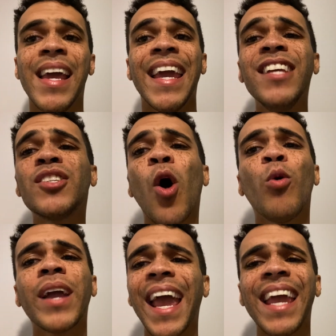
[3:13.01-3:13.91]
He's
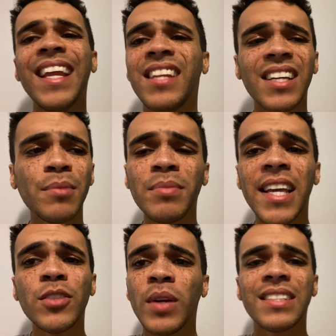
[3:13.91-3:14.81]
okay. He does some
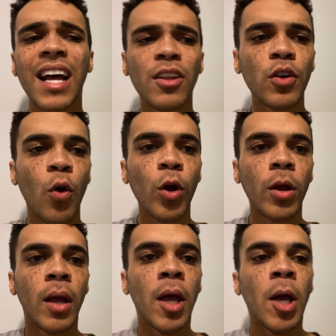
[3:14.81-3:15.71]
things when he's not on the court.